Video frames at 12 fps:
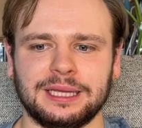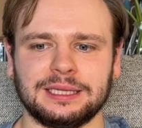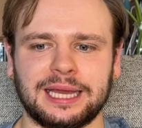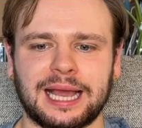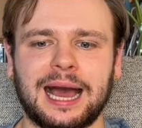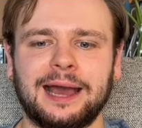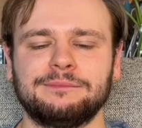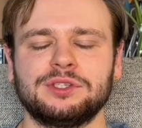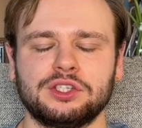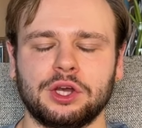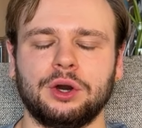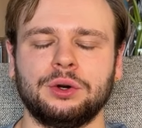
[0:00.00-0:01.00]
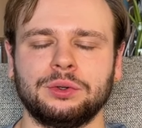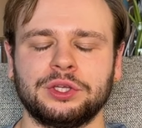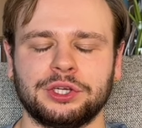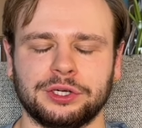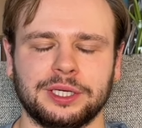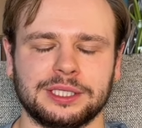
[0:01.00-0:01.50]
Like, I'm so
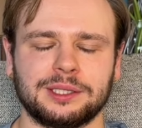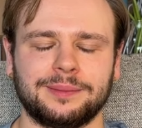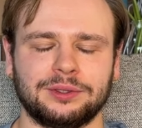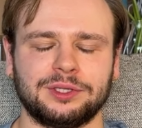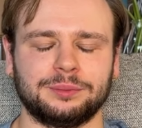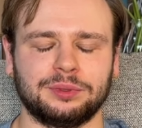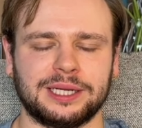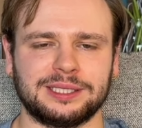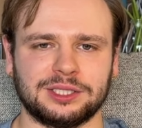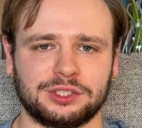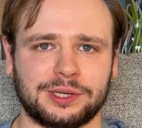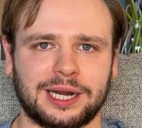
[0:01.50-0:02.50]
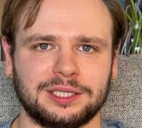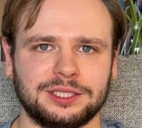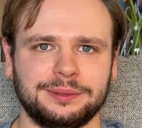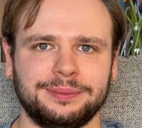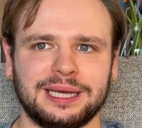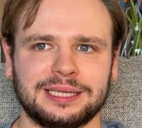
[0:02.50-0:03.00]
curious about their pricing strategy
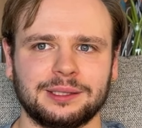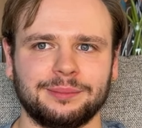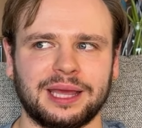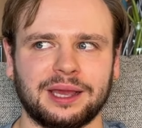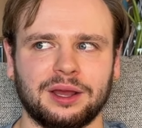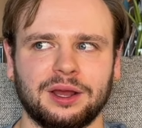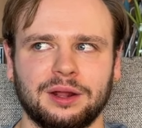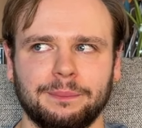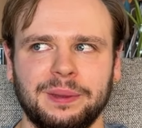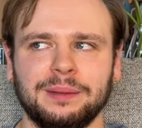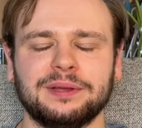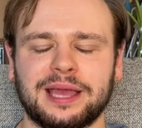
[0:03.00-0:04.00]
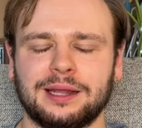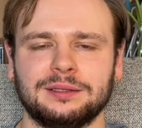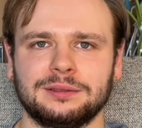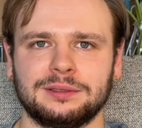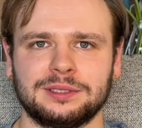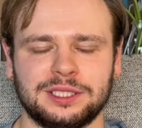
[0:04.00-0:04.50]
because I'm like, people can't
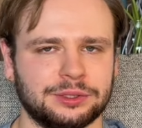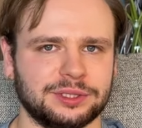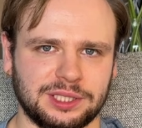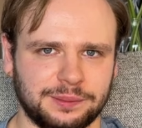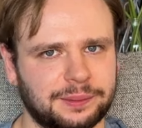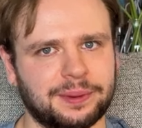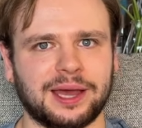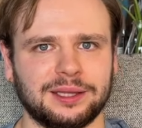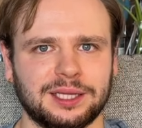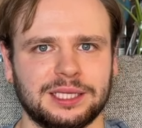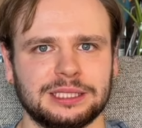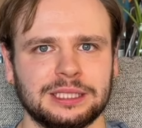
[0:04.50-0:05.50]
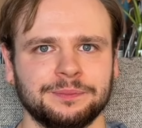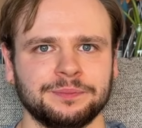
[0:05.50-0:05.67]
seriously be buying this.